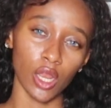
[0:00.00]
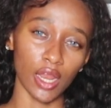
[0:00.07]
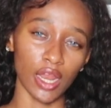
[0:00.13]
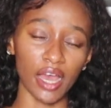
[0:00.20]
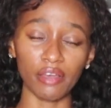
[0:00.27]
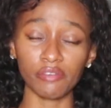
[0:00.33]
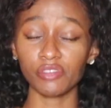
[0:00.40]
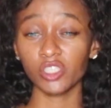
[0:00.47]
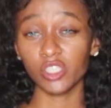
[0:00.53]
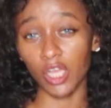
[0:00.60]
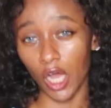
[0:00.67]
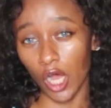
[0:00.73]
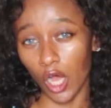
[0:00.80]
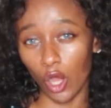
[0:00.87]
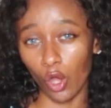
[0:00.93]

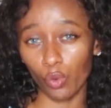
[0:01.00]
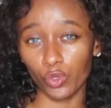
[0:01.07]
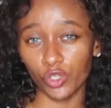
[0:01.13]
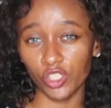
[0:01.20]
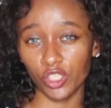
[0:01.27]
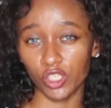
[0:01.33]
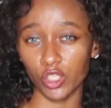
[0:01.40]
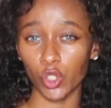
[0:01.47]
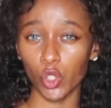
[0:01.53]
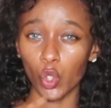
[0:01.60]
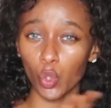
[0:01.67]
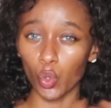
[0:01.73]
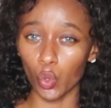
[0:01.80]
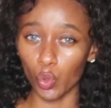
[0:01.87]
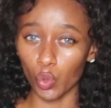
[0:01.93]
lifestyle, which
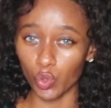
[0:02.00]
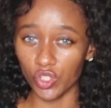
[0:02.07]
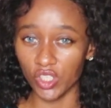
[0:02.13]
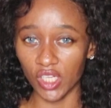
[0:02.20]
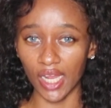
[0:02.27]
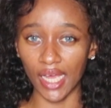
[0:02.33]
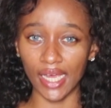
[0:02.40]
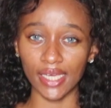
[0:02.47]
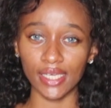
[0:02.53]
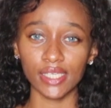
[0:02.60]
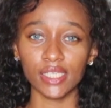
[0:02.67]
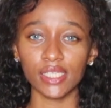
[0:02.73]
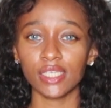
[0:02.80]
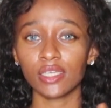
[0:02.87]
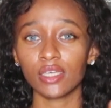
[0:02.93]
includes like